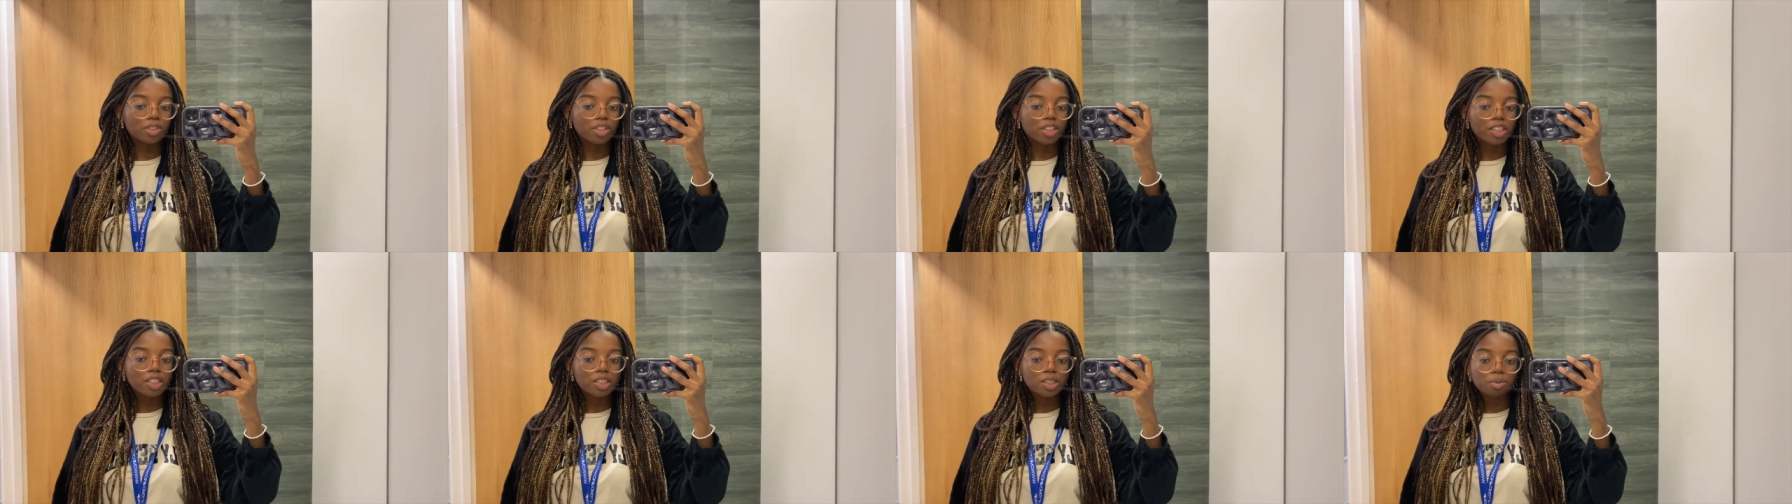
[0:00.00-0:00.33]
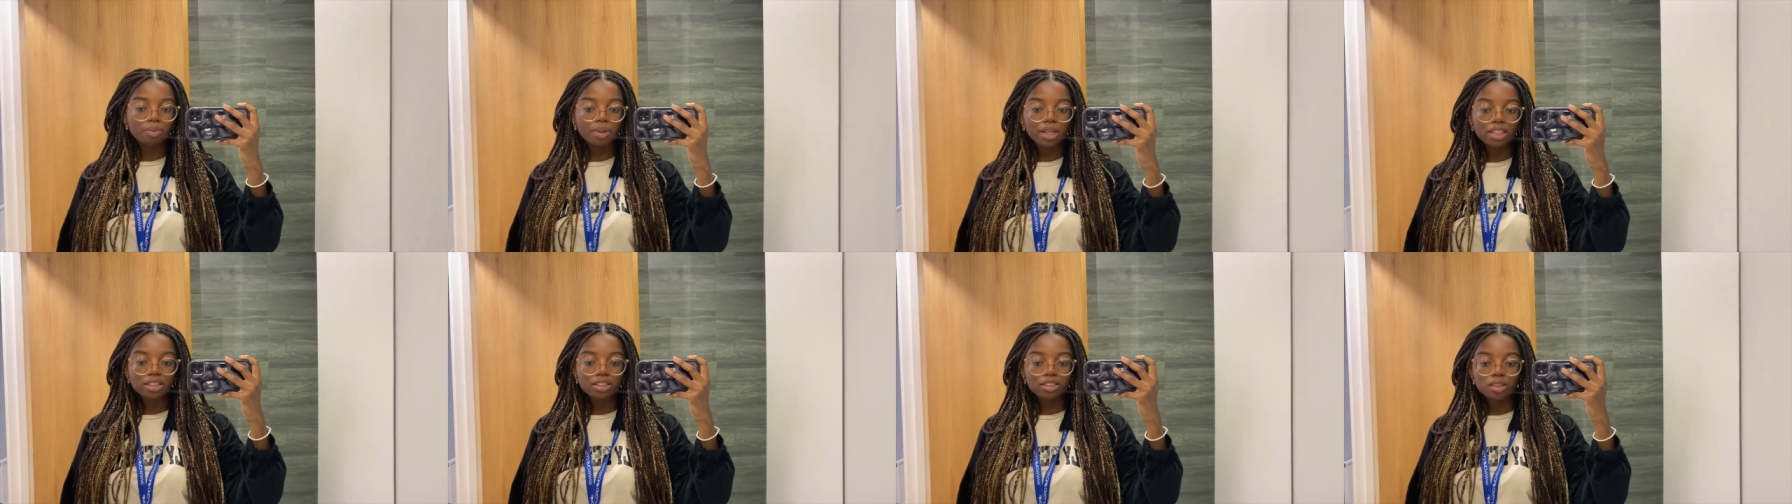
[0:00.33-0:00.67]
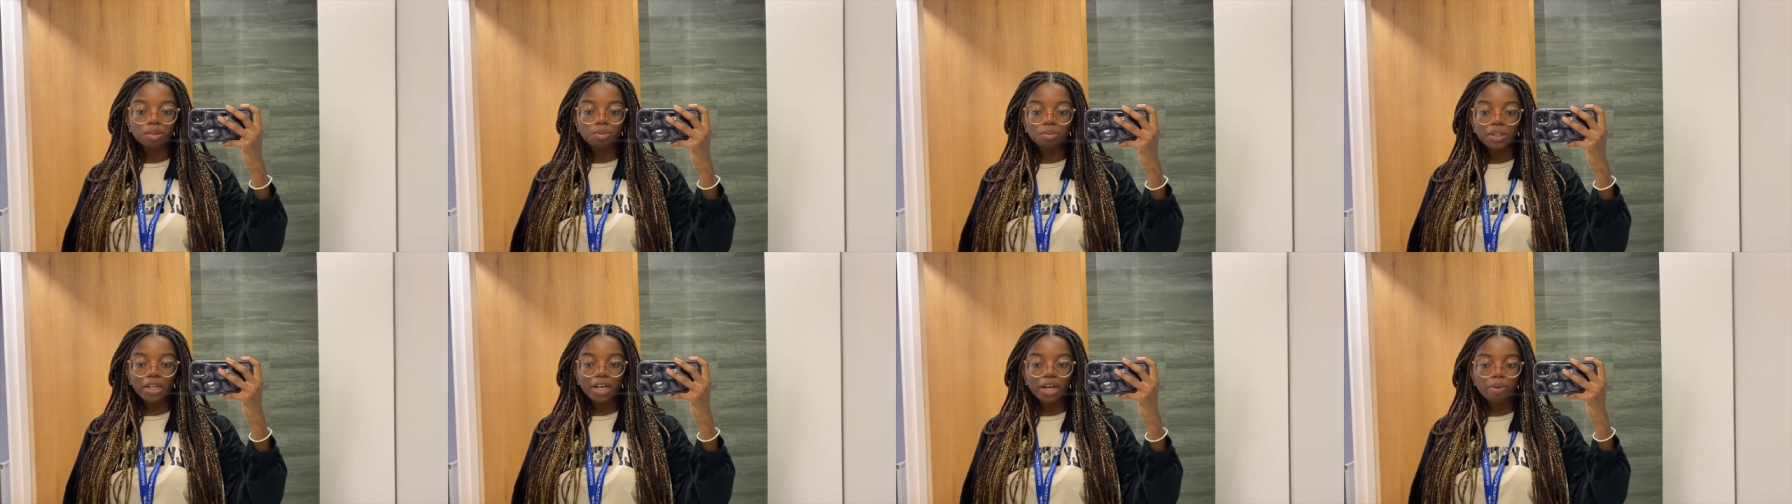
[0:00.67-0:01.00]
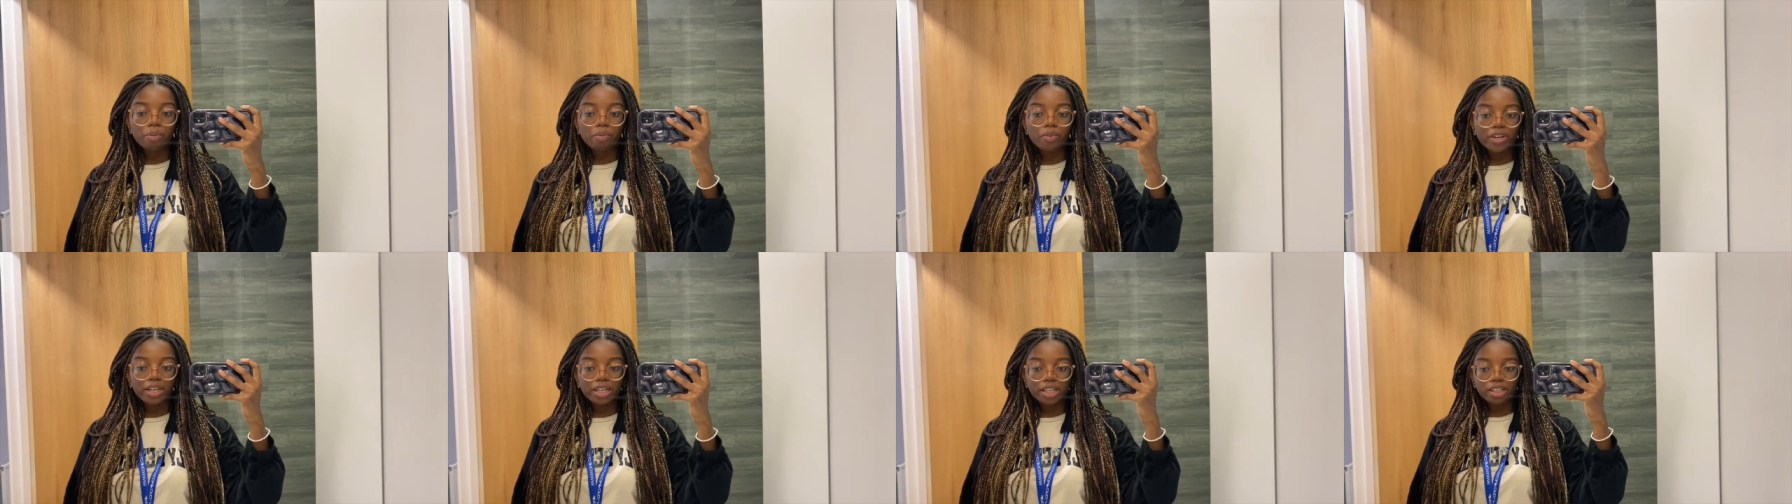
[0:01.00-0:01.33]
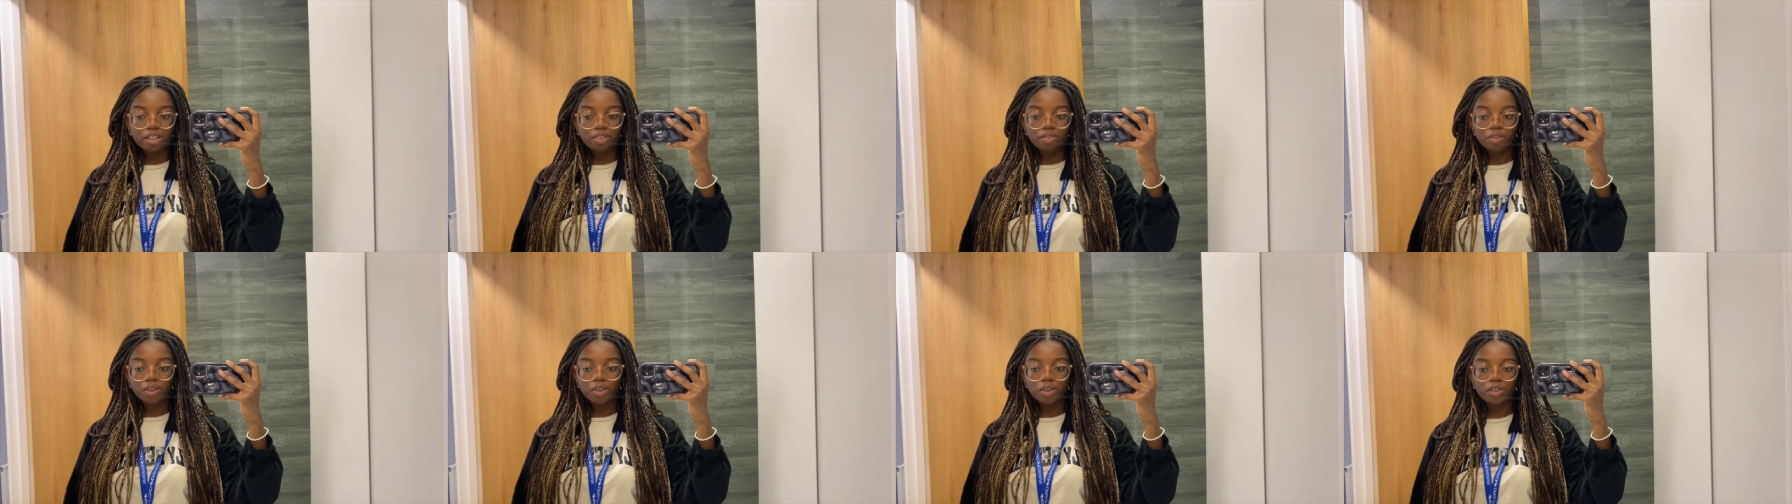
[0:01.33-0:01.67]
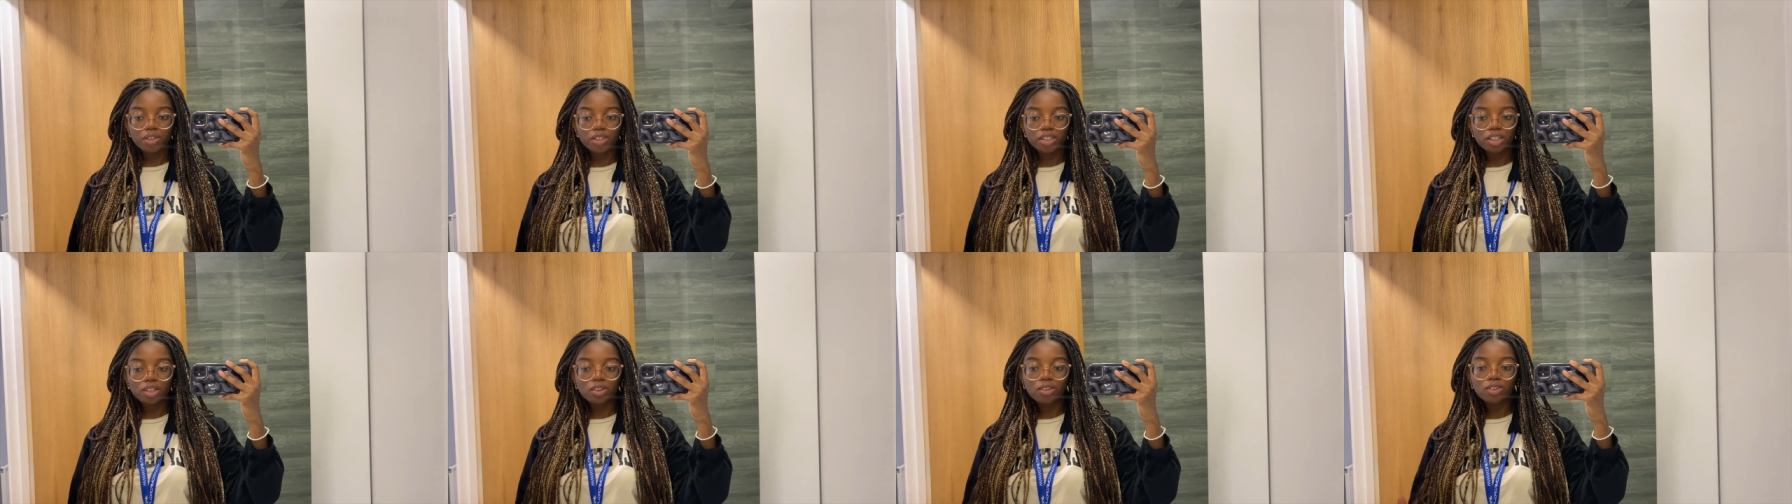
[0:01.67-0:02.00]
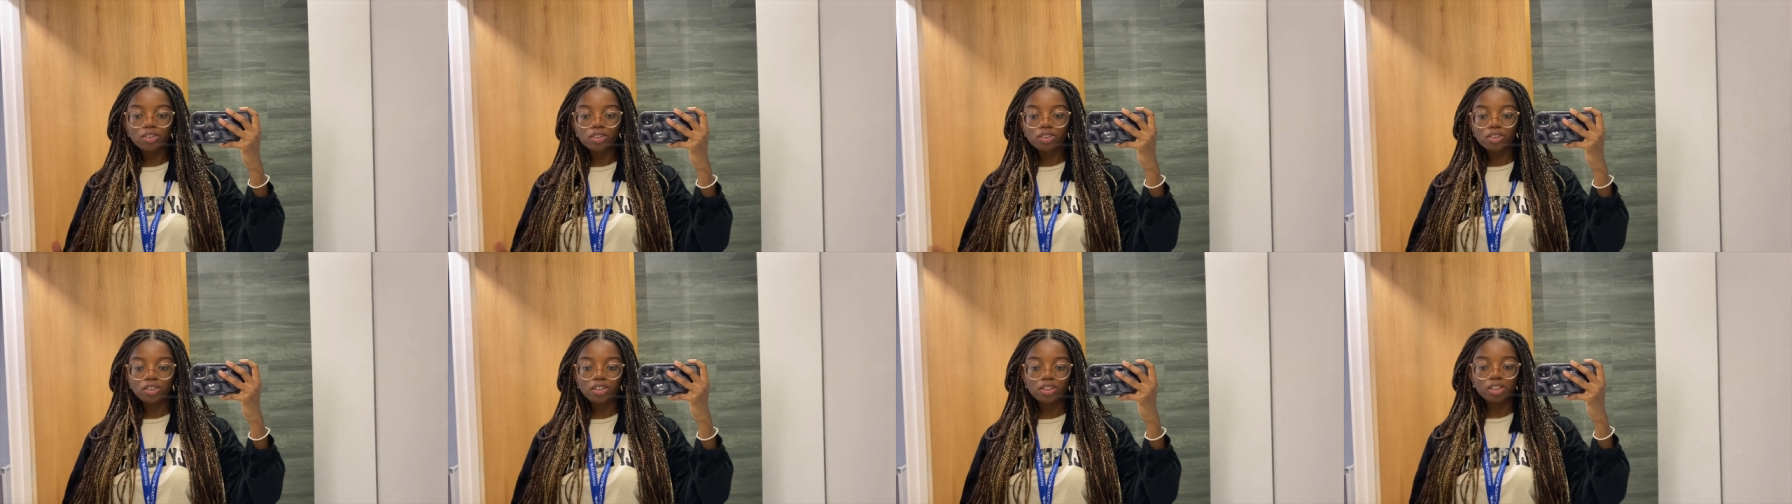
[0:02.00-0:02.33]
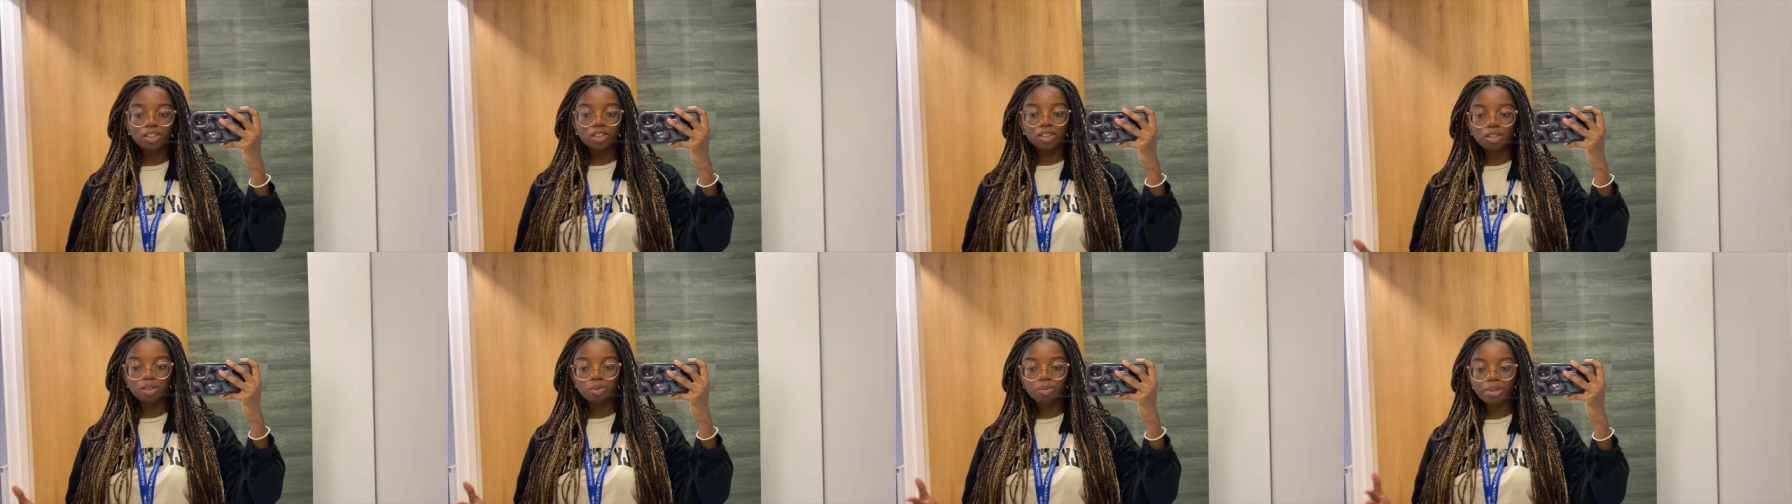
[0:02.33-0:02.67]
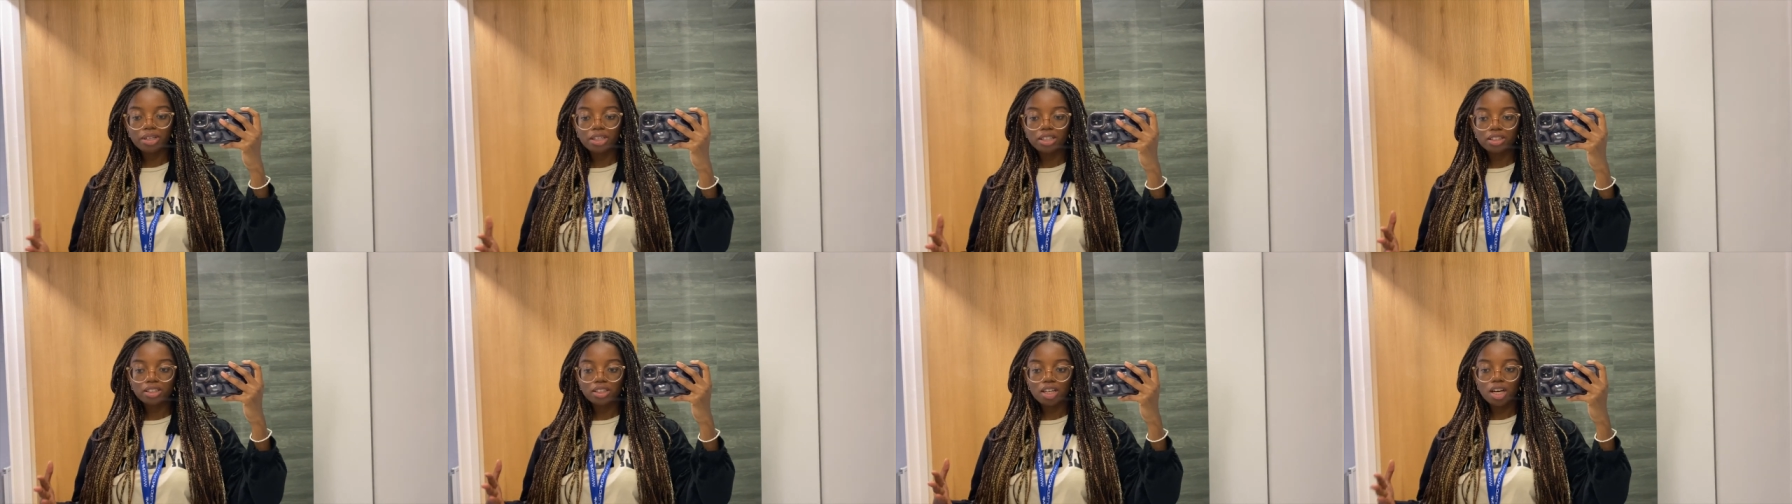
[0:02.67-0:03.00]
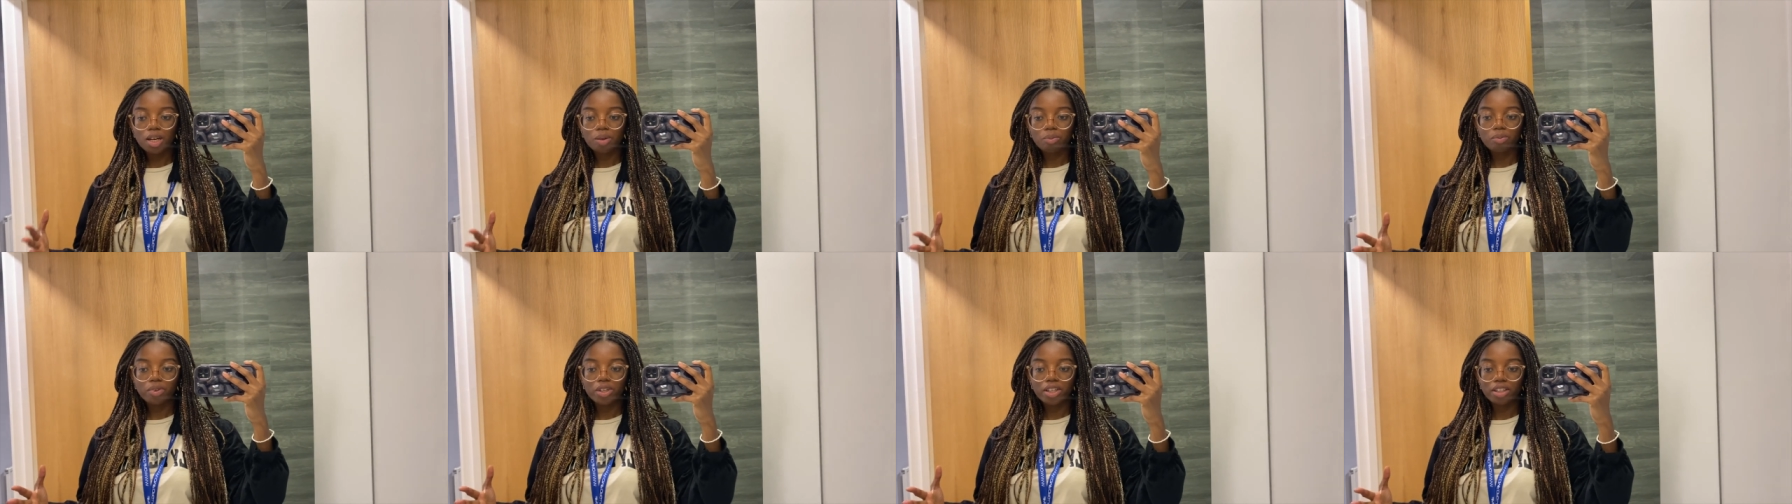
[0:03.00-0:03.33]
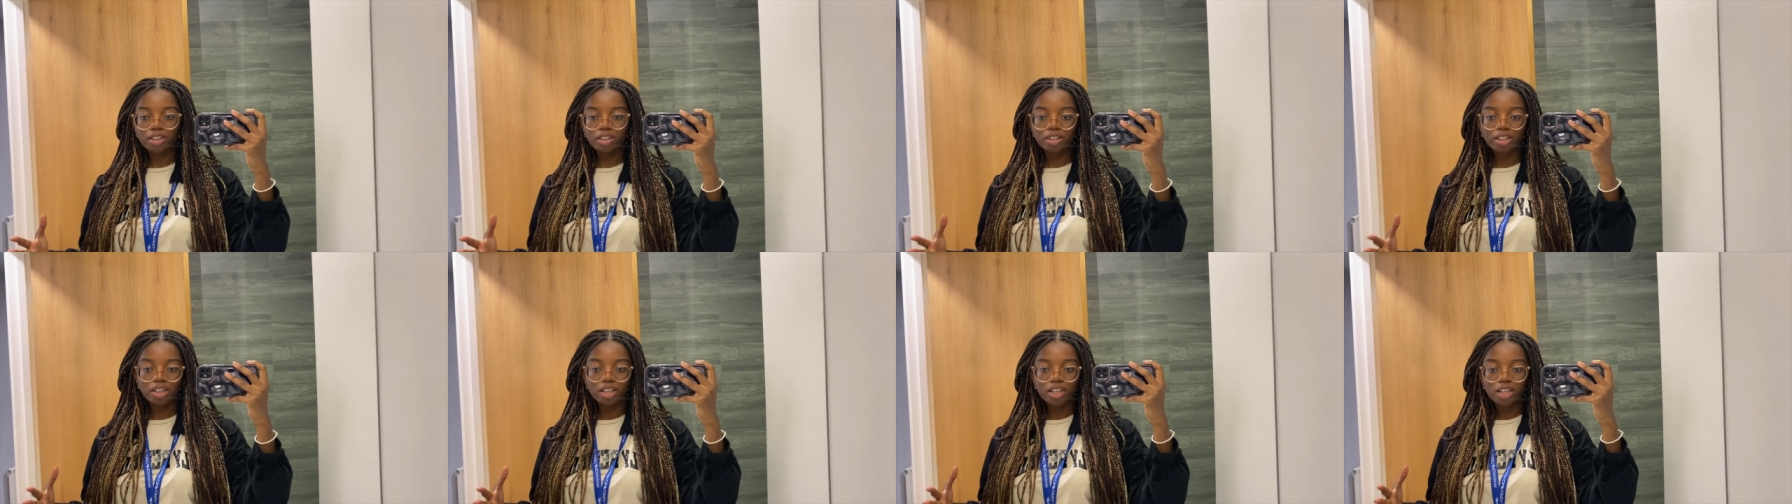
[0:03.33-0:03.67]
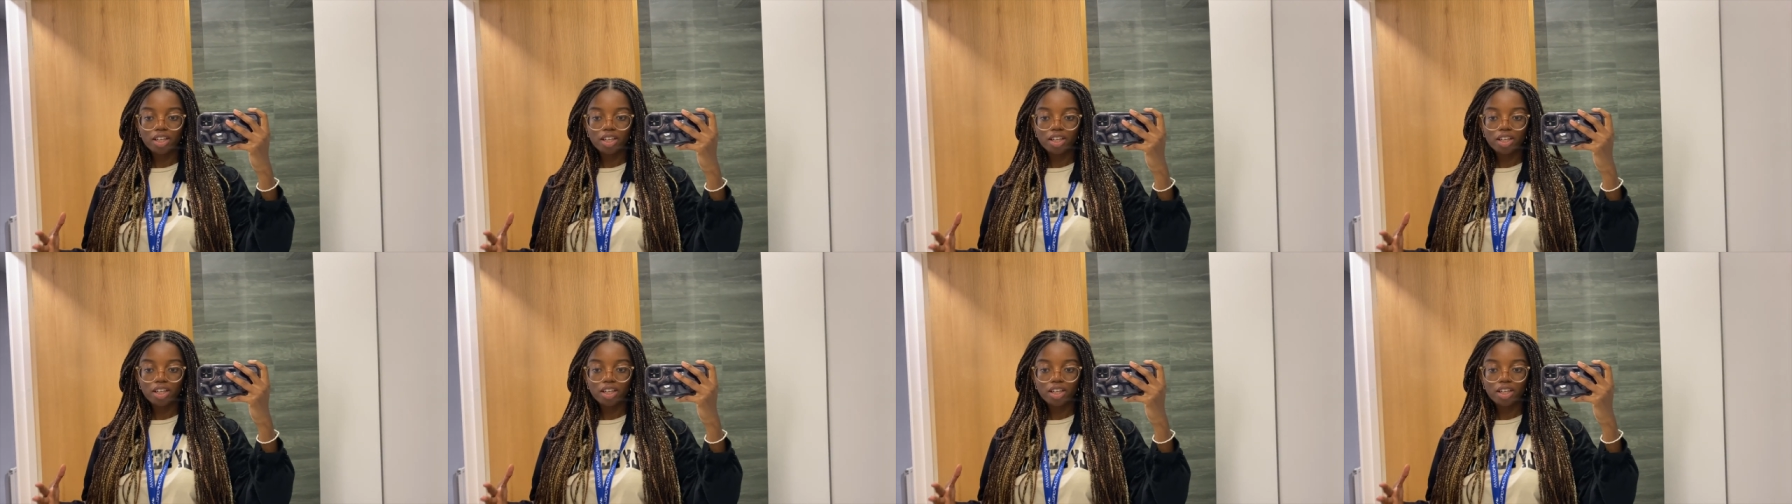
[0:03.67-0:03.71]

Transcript: just spend some time really focusing on God, spending time with